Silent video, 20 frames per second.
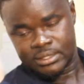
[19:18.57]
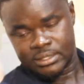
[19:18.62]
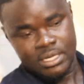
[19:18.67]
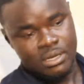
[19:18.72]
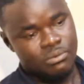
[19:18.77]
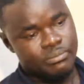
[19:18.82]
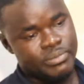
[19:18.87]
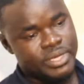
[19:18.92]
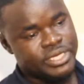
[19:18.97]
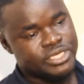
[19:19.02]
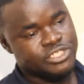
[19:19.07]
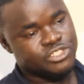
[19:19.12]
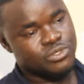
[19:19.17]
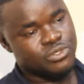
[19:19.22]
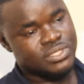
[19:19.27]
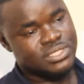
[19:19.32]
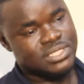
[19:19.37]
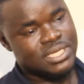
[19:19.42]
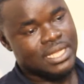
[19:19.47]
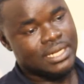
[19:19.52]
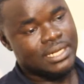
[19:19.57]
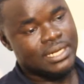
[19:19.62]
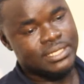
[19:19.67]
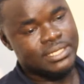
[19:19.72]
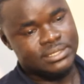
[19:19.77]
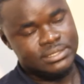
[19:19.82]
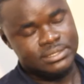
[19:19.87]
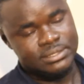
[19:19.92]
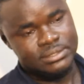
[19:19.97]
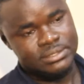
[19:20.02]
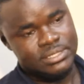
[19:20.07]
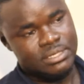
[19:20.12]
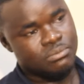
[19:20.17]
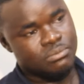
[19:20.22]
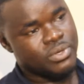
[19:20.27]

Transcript: Now, making sure, say, at least, say,